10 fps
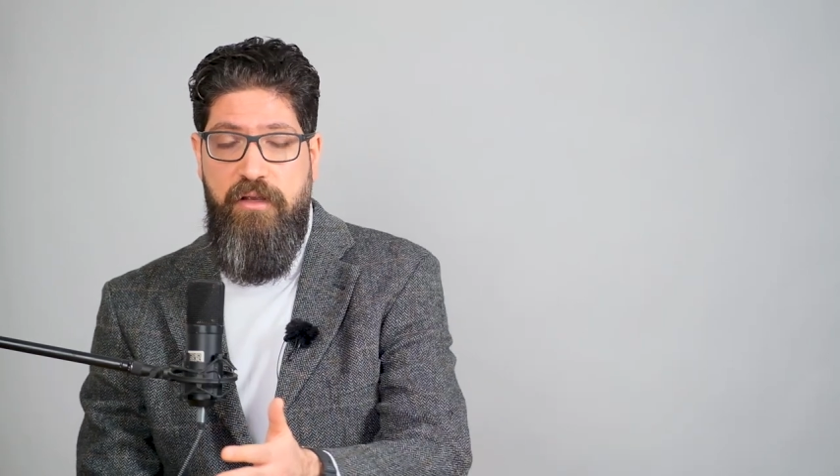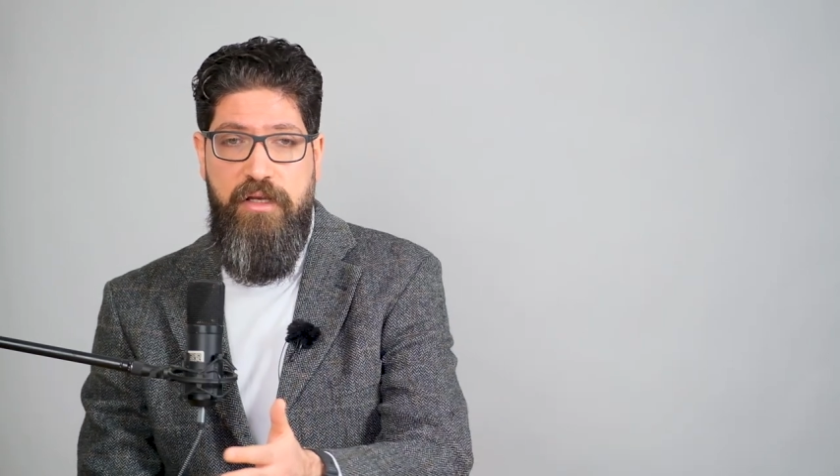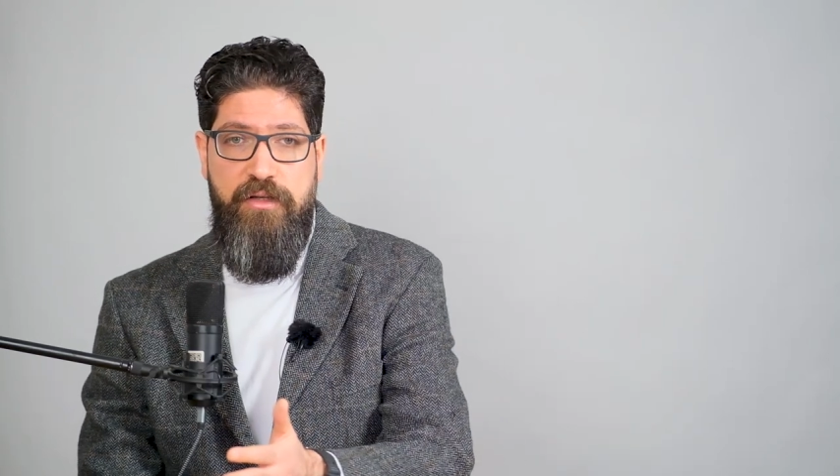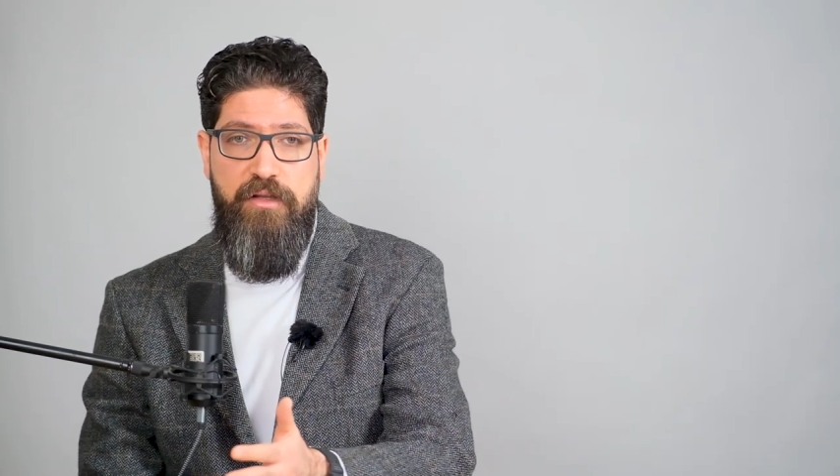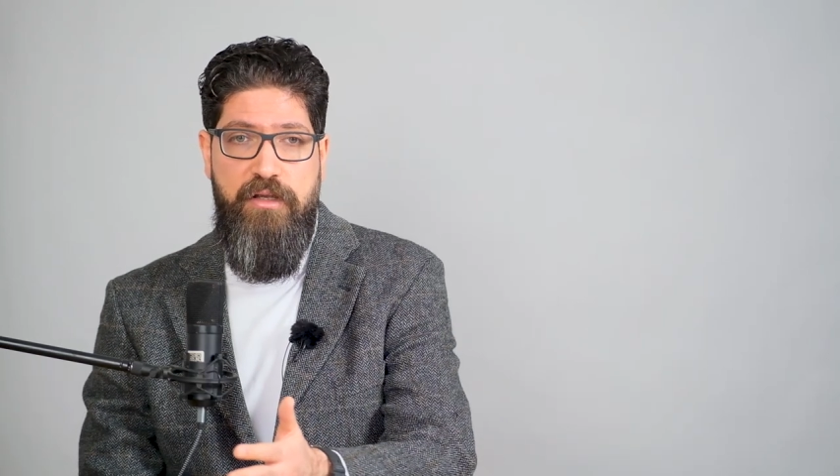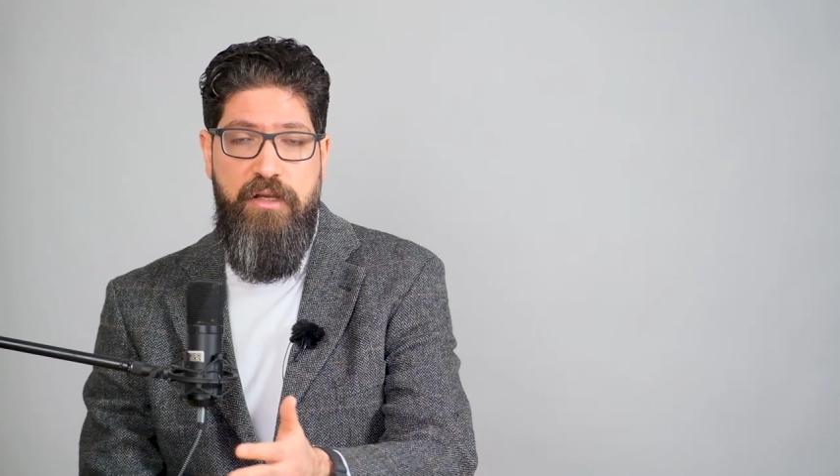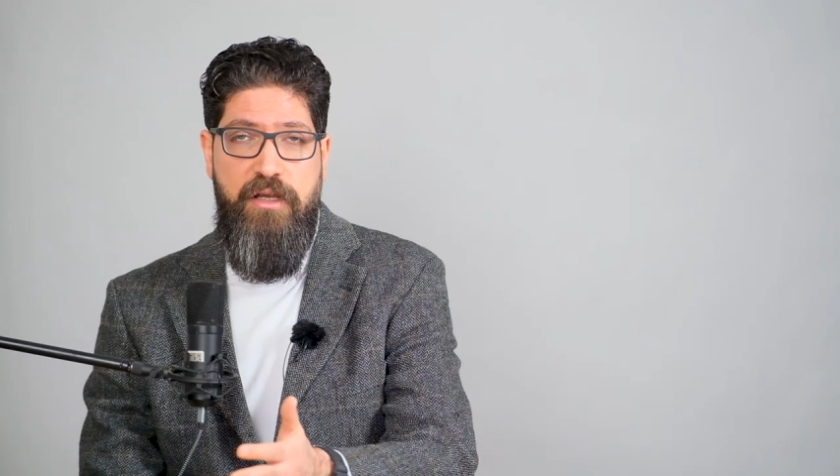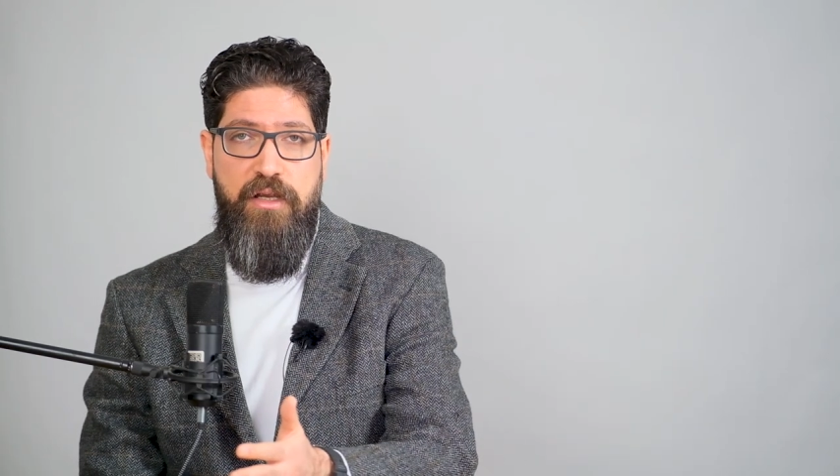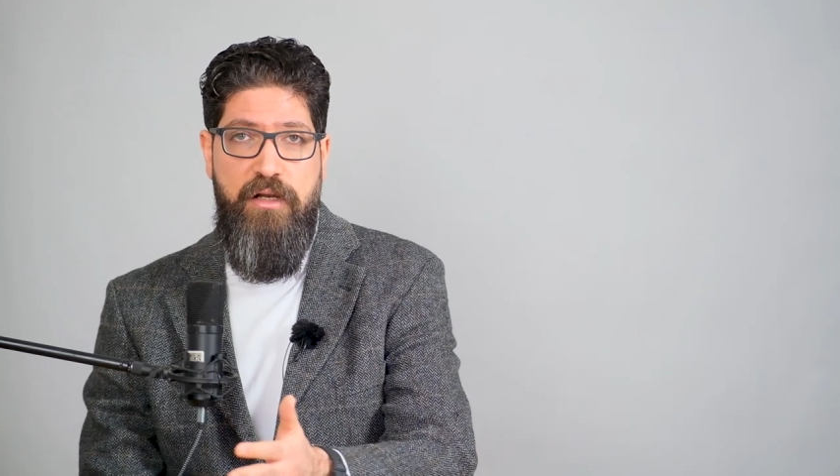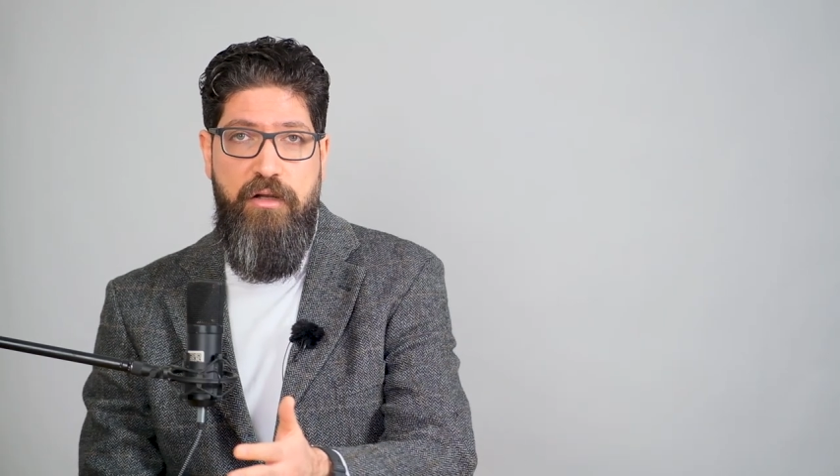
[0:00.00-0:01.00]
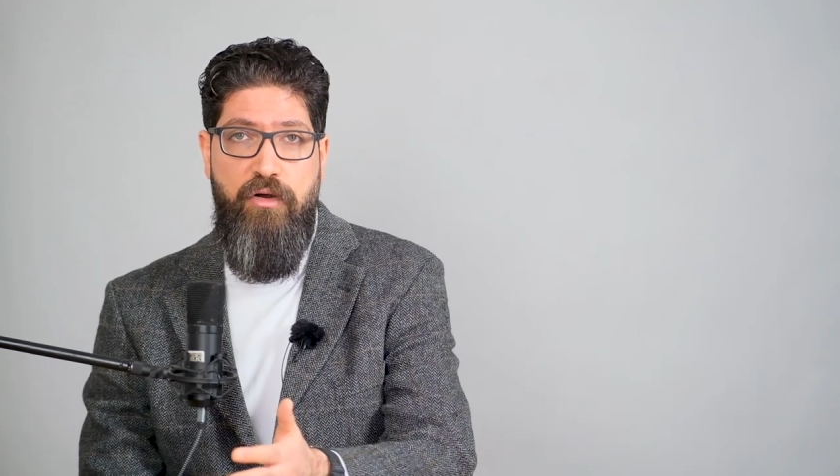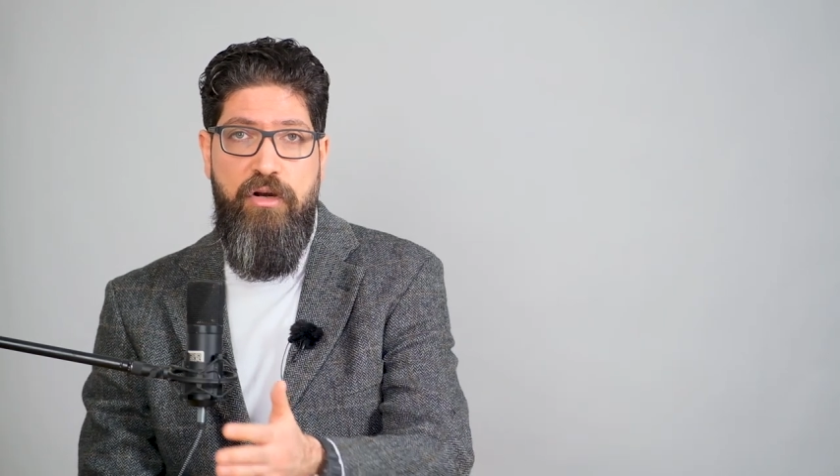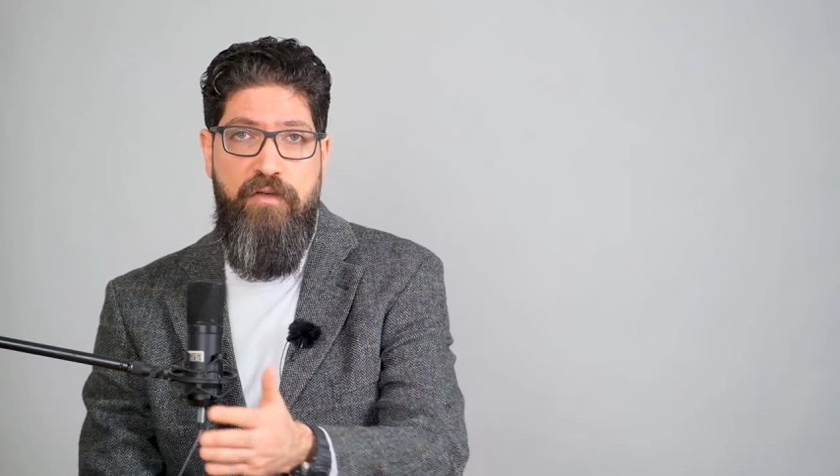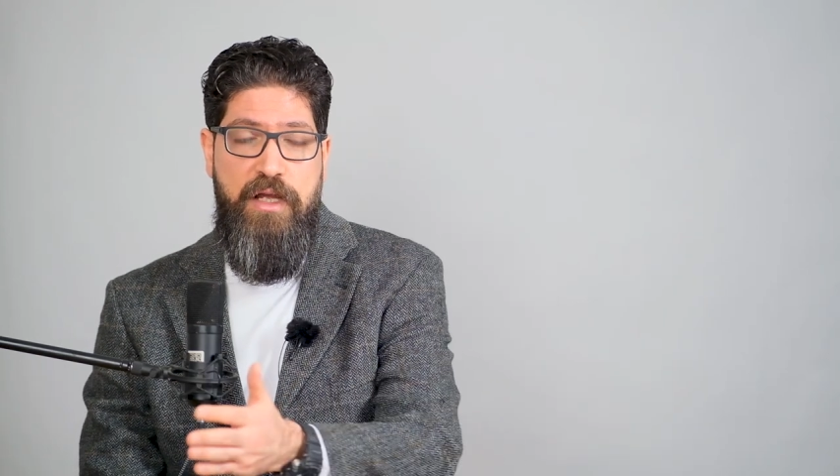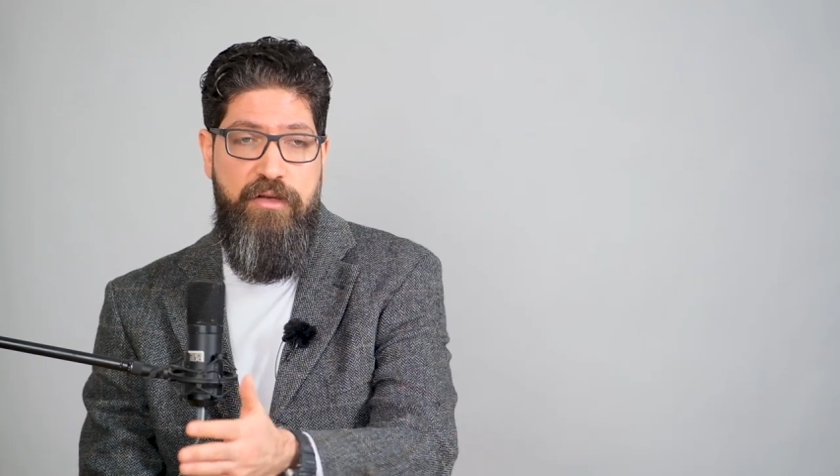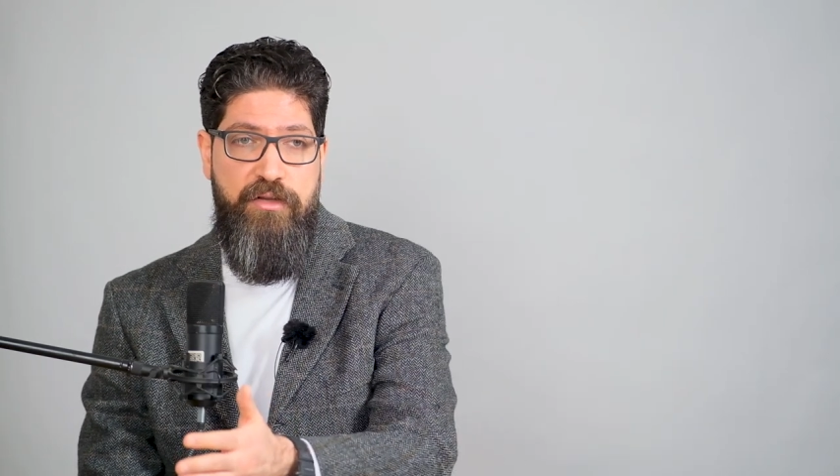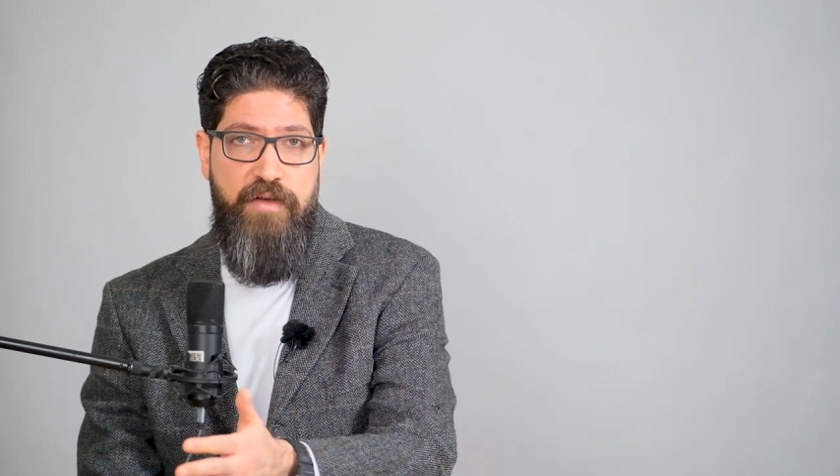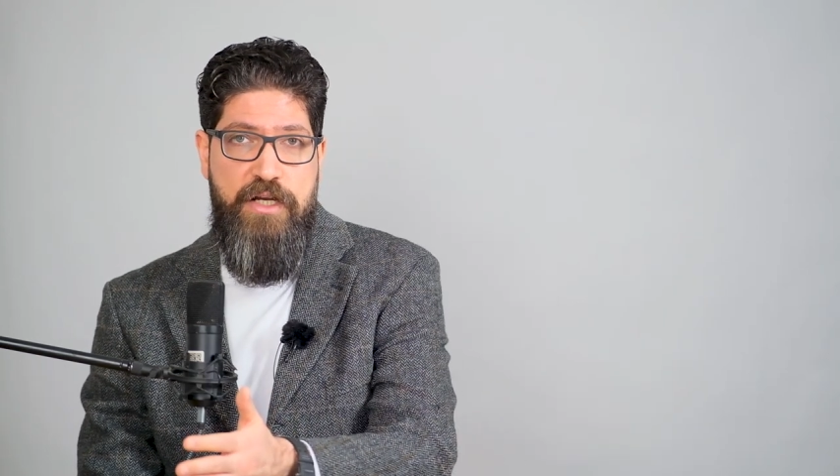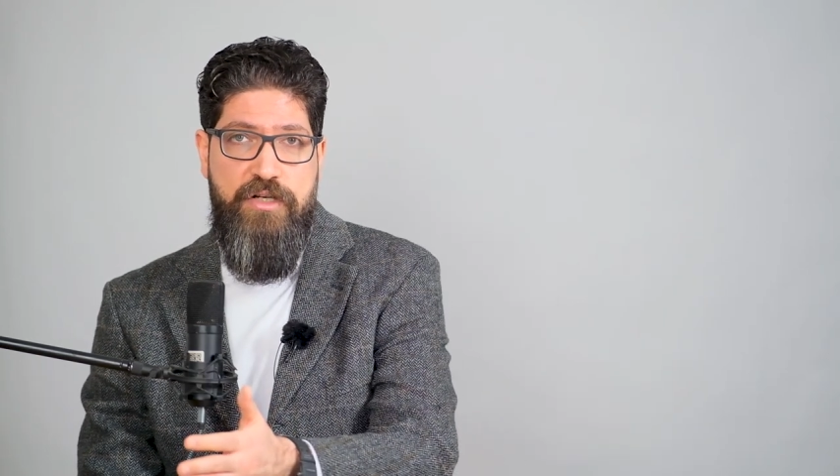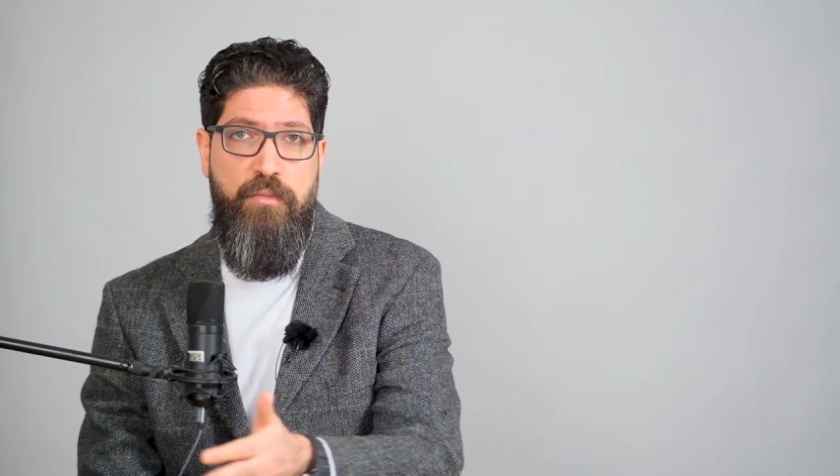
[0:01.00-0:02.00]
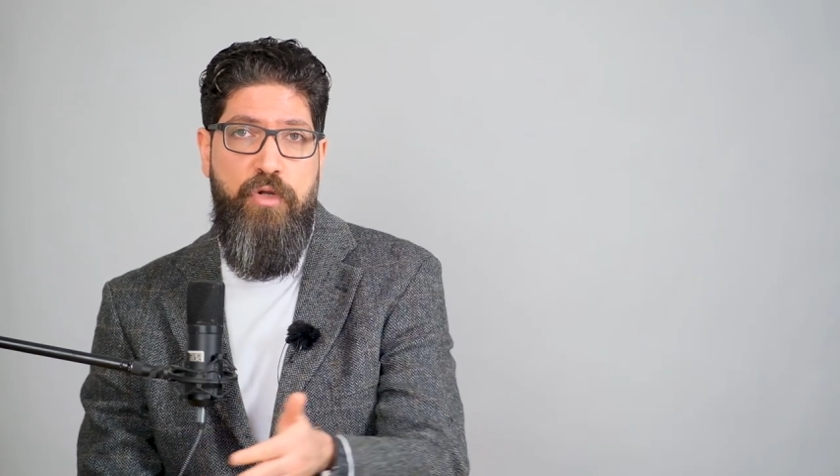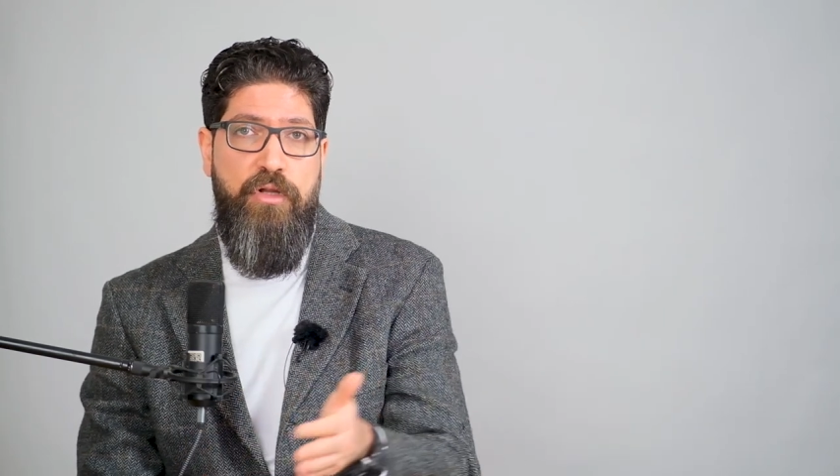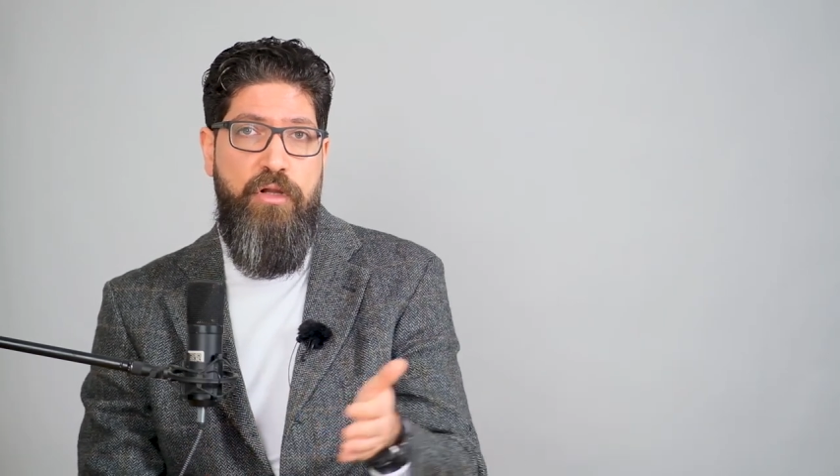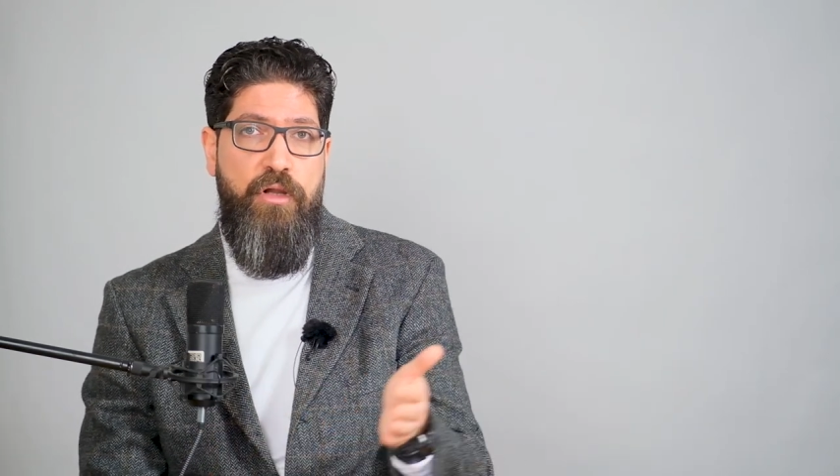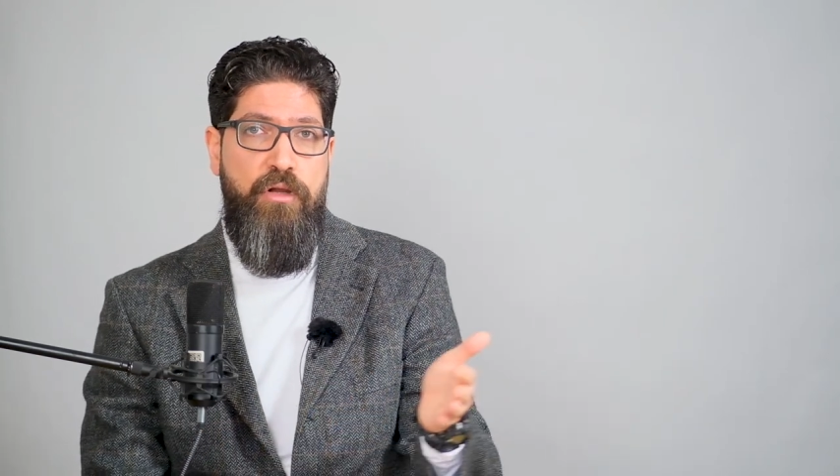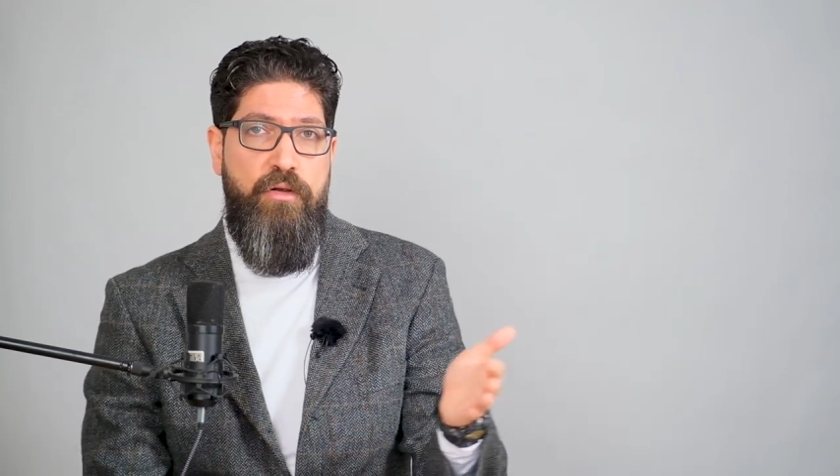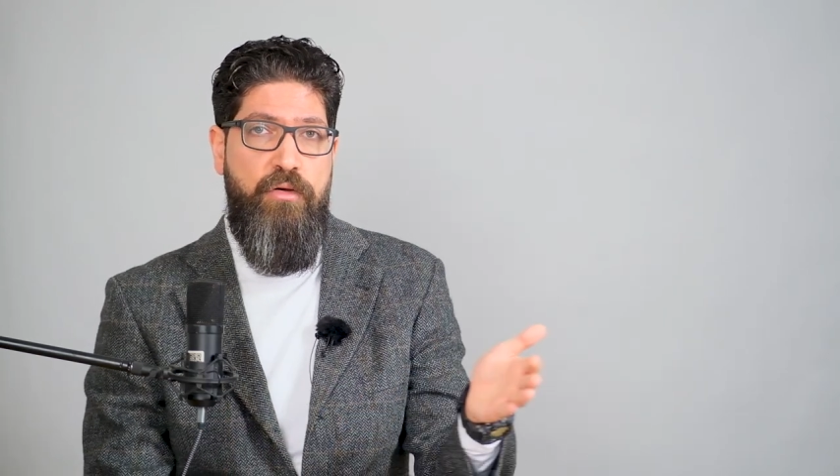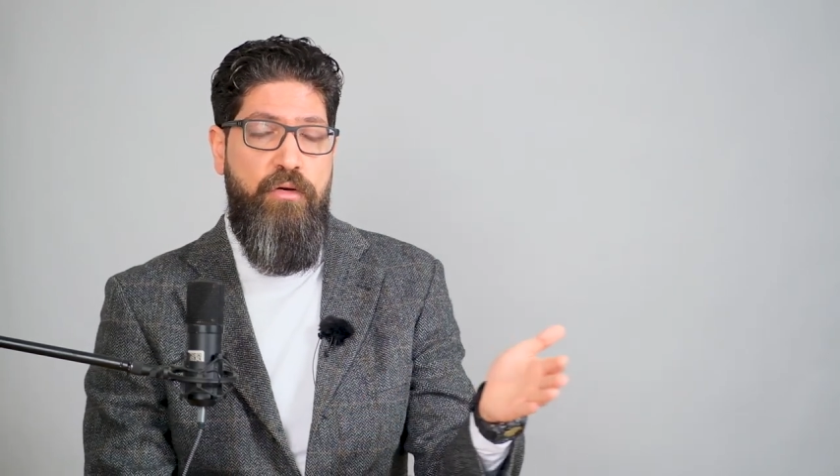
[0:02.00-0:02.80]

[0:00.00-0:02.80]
in the long run the Russian model